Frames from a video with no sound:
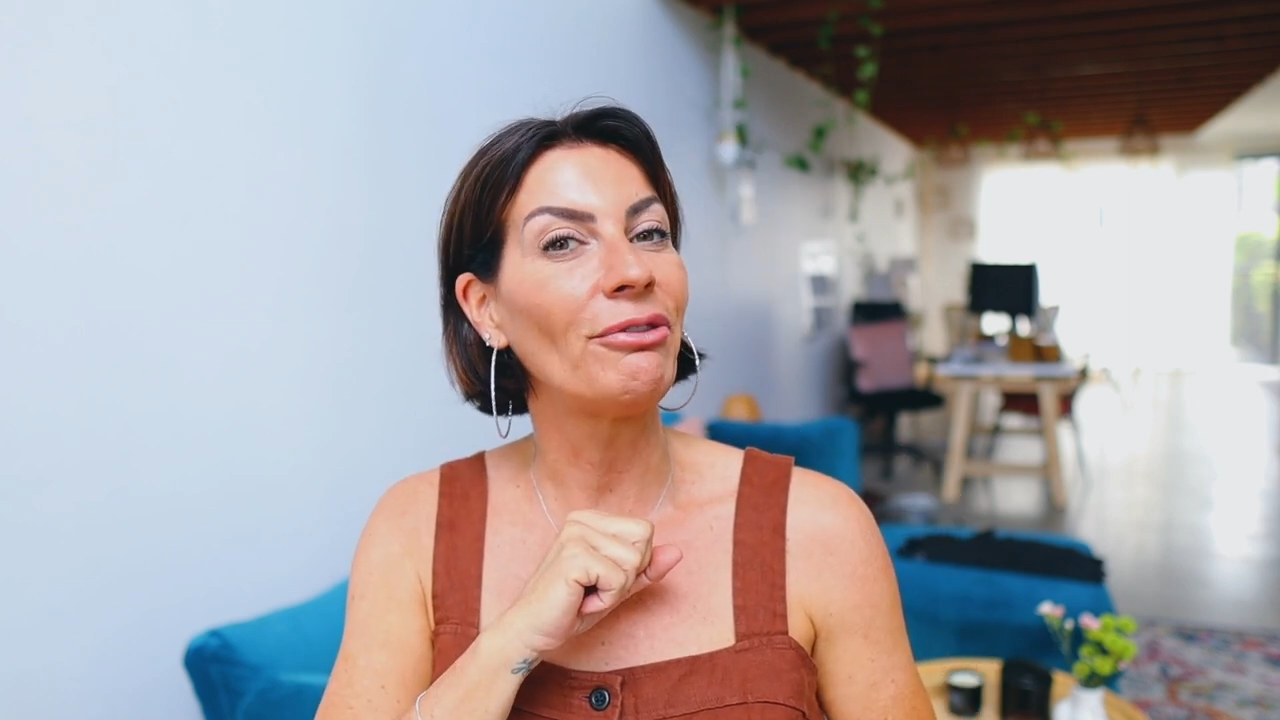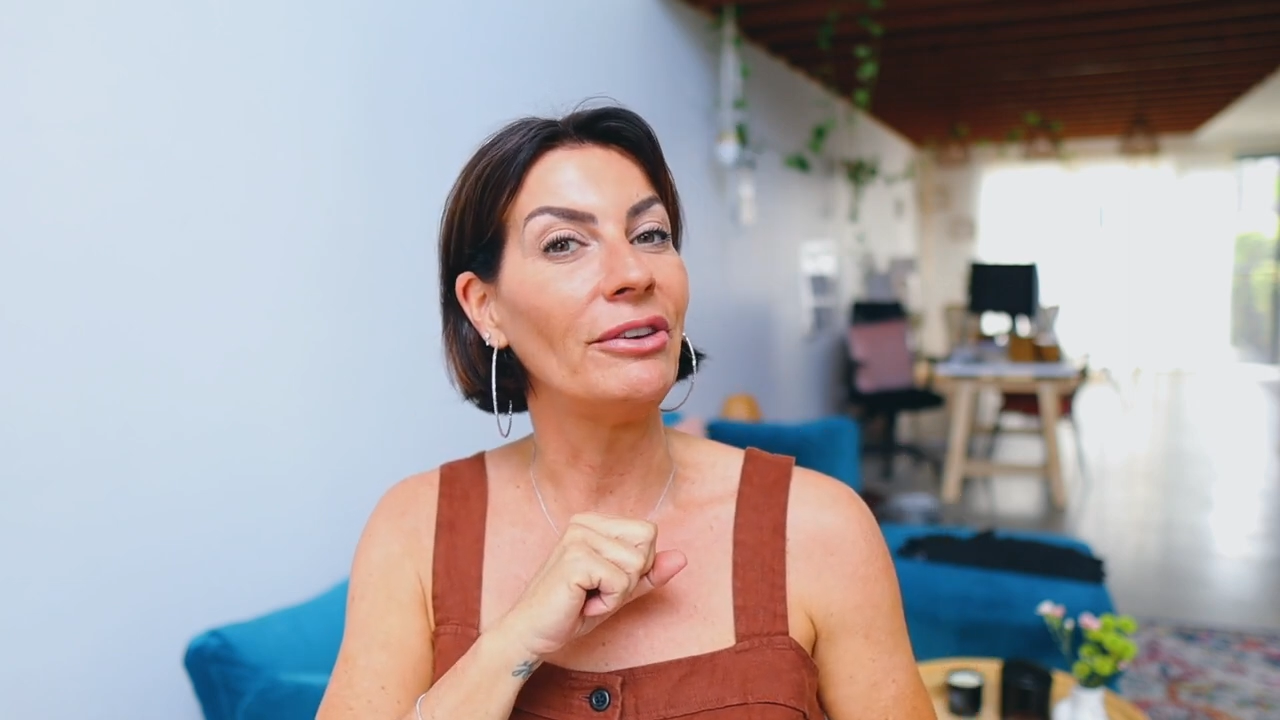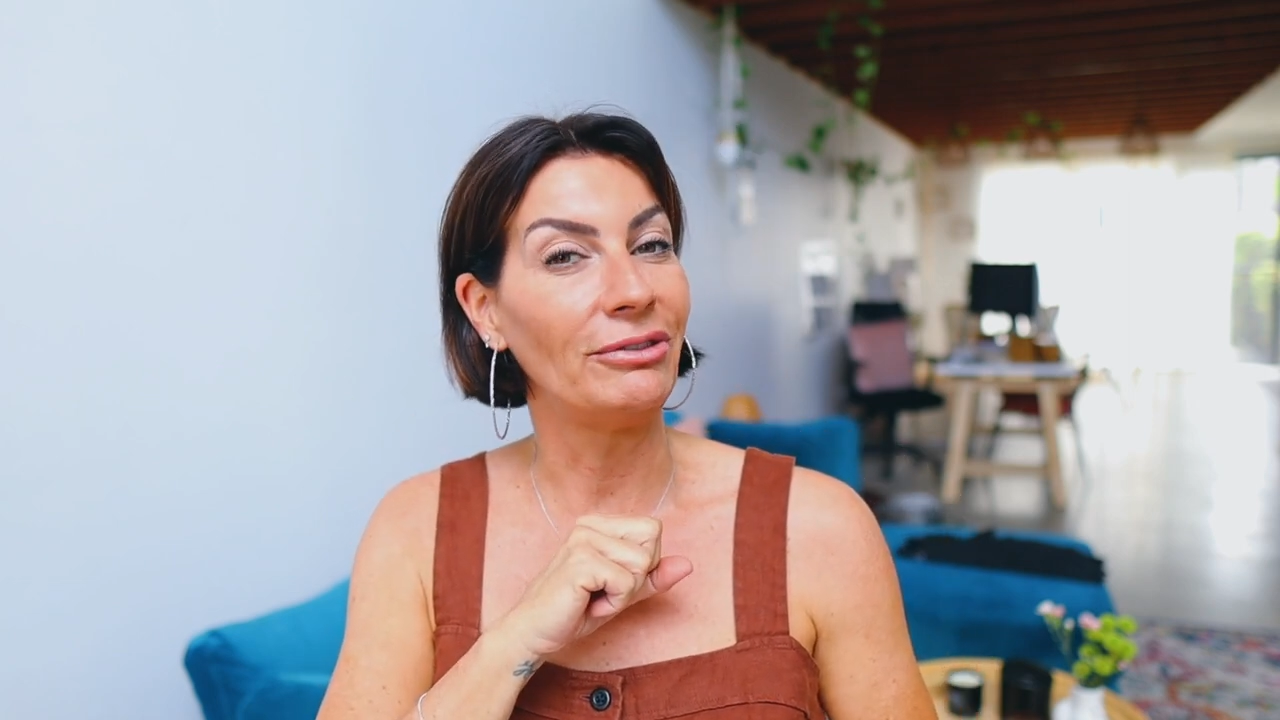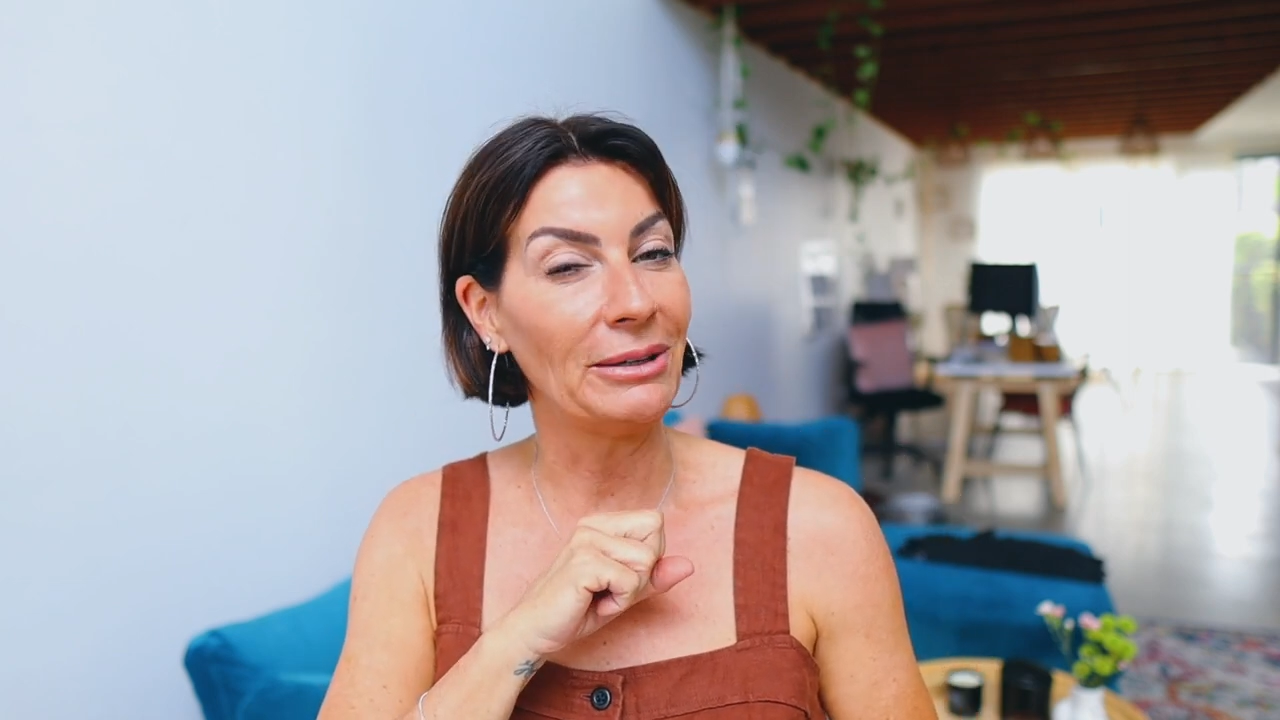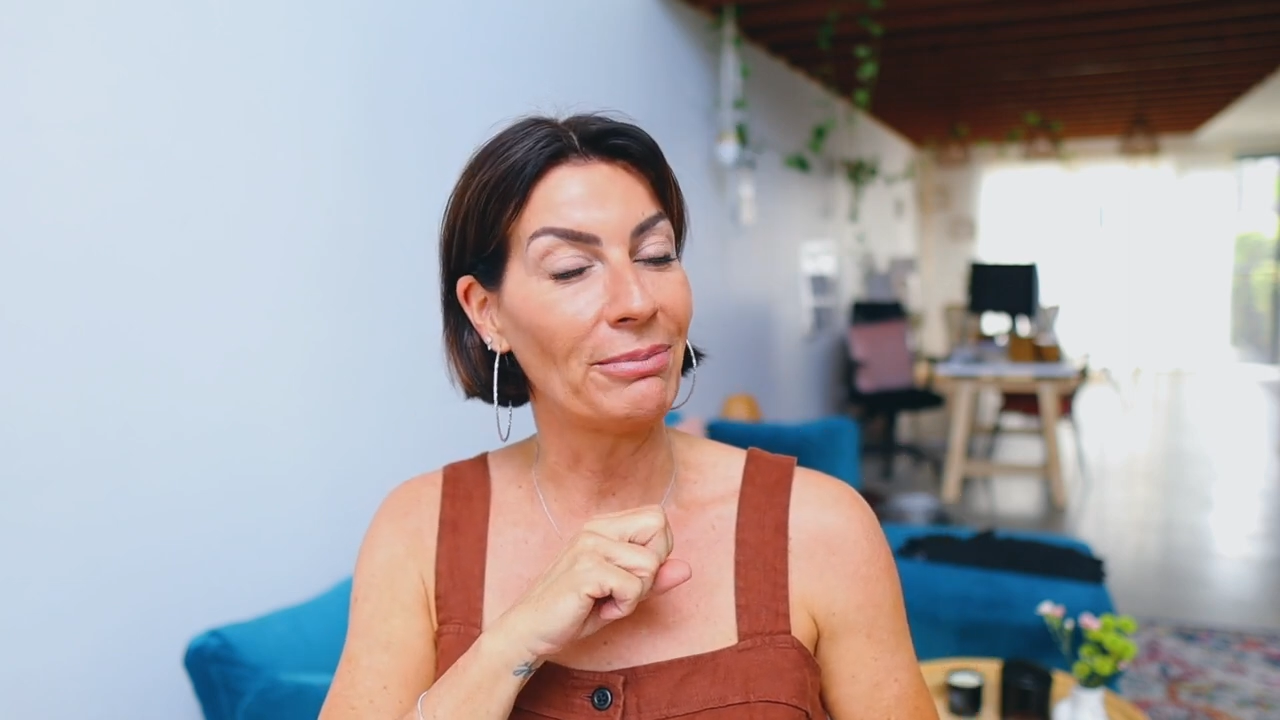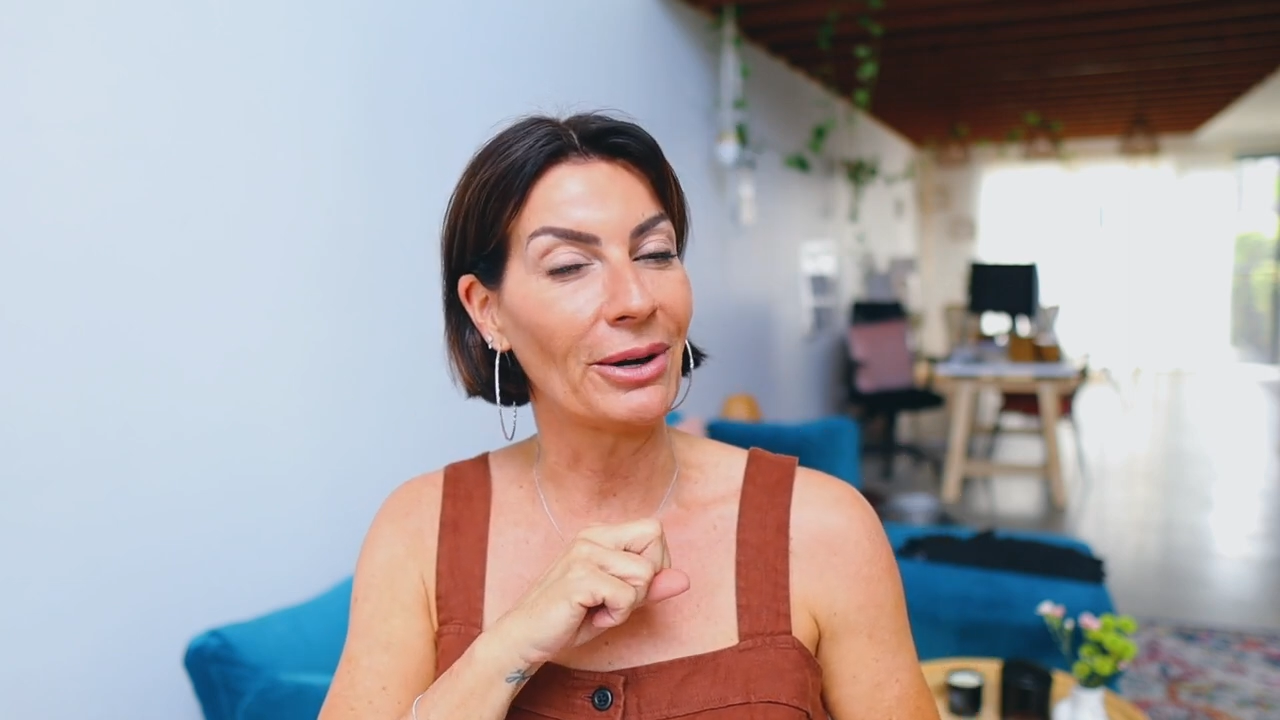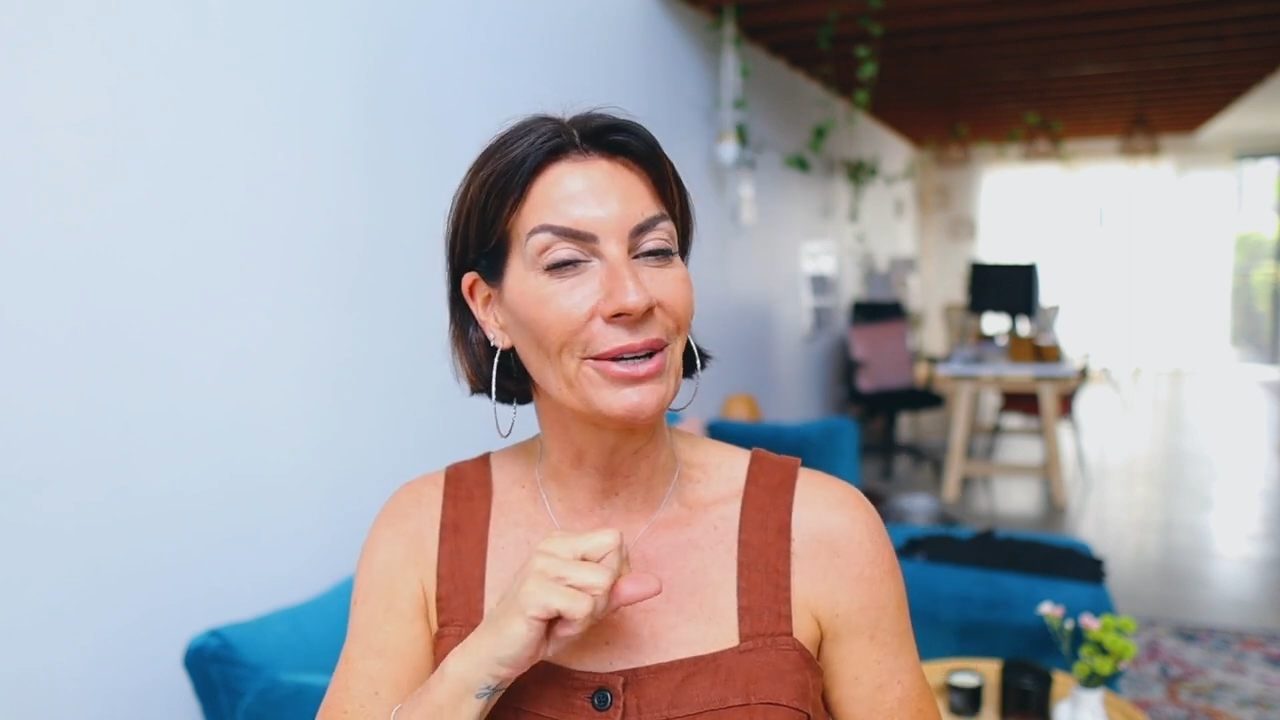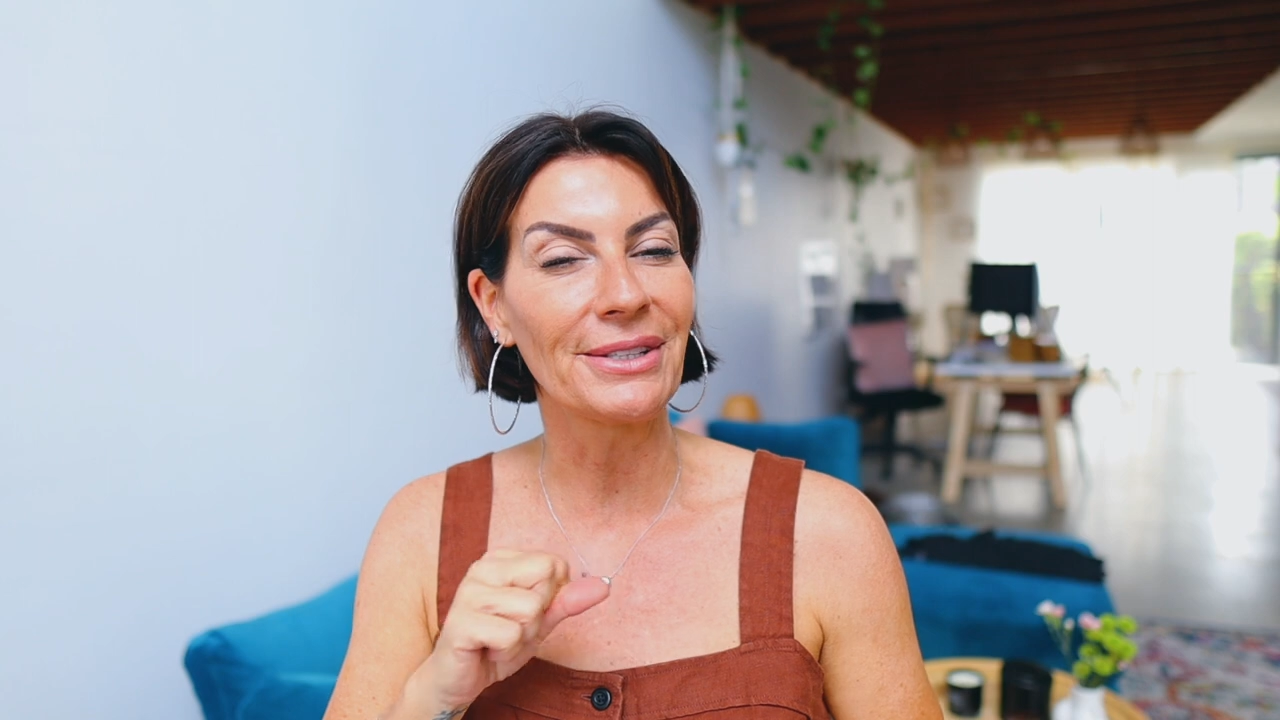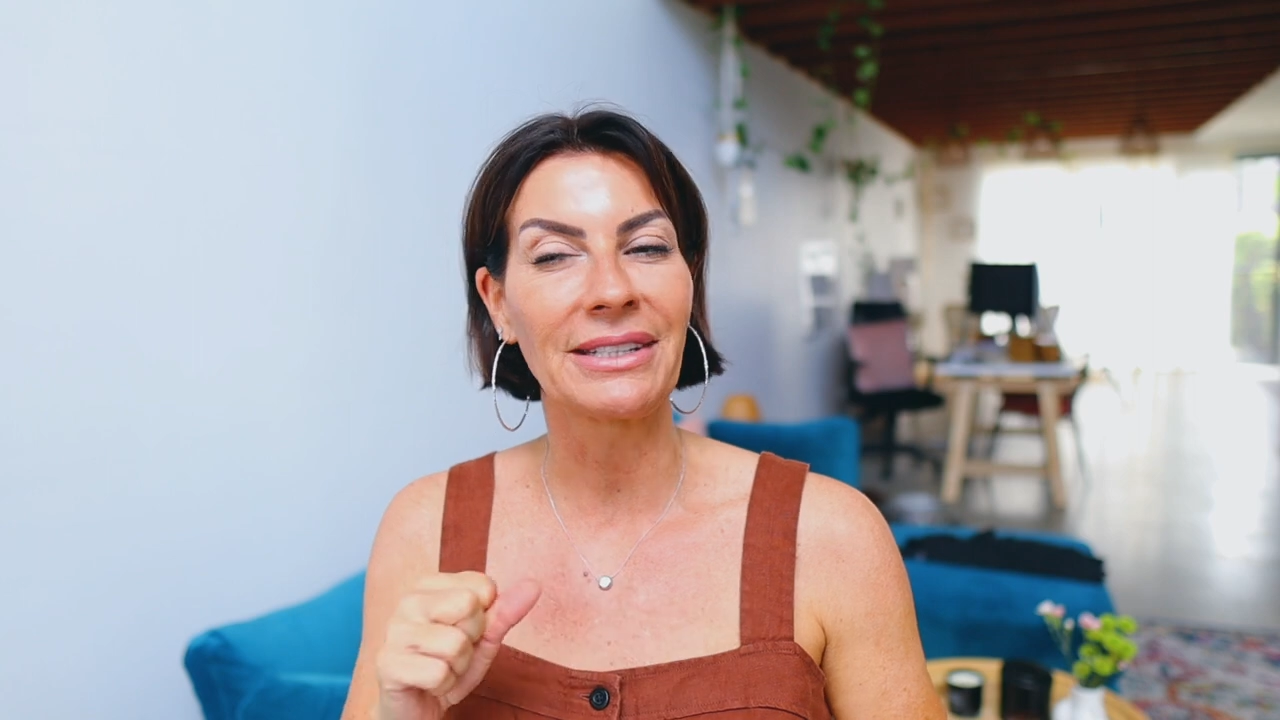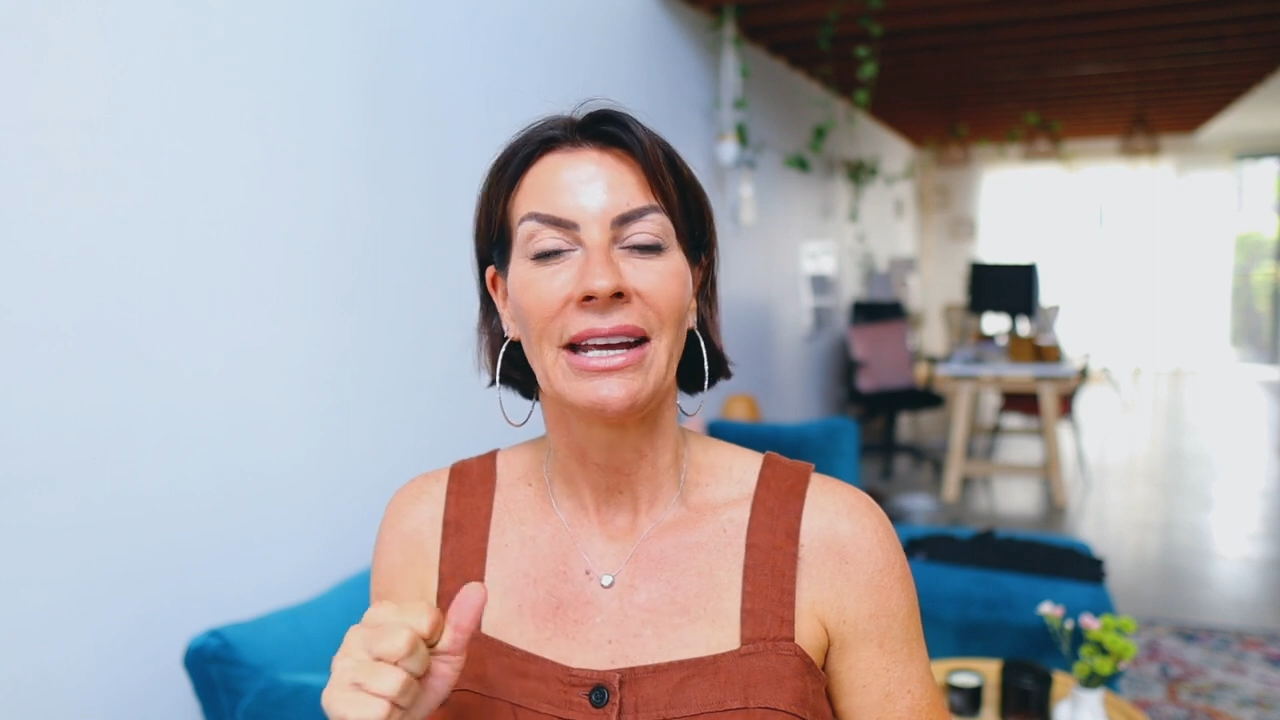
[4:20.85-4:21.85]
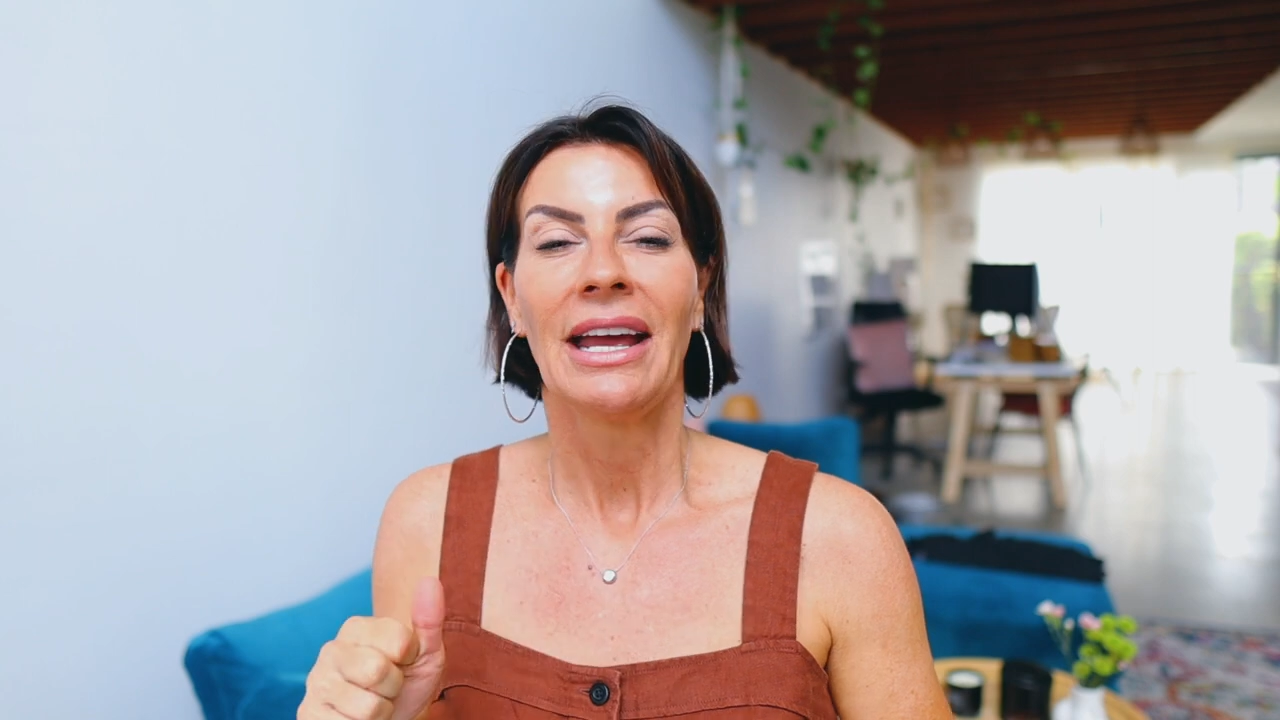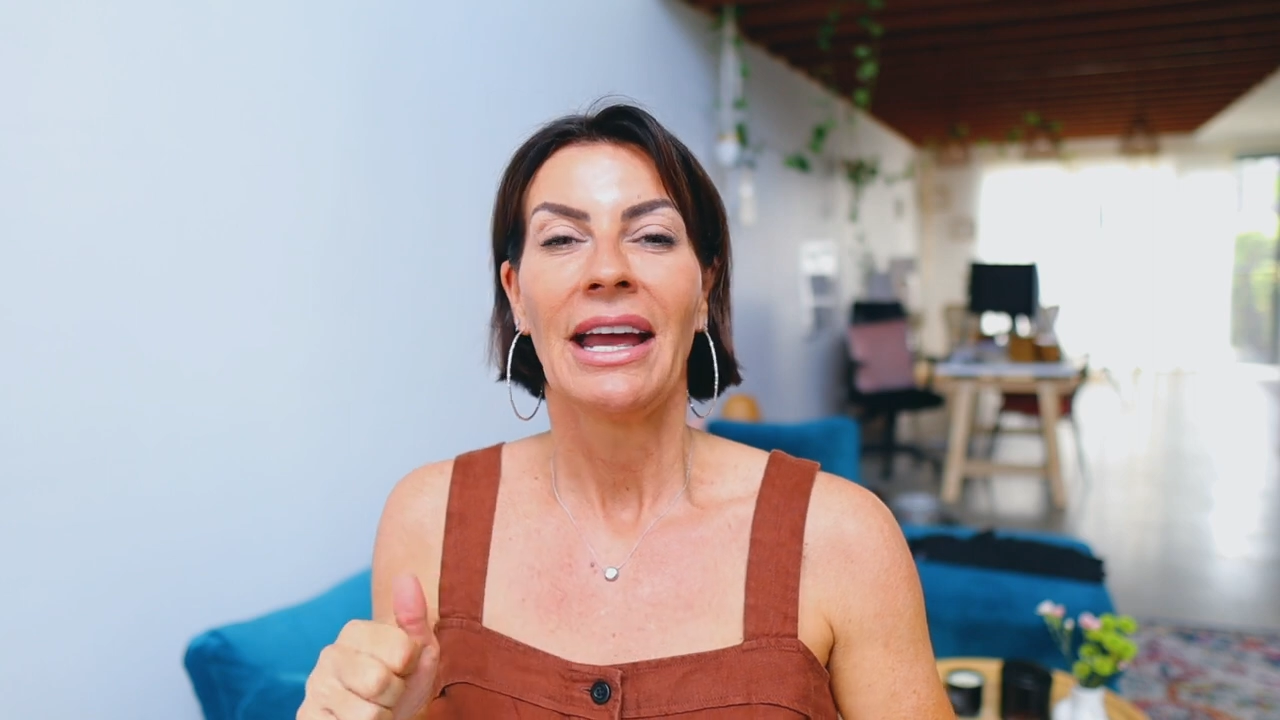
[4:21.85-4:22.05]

50 plus,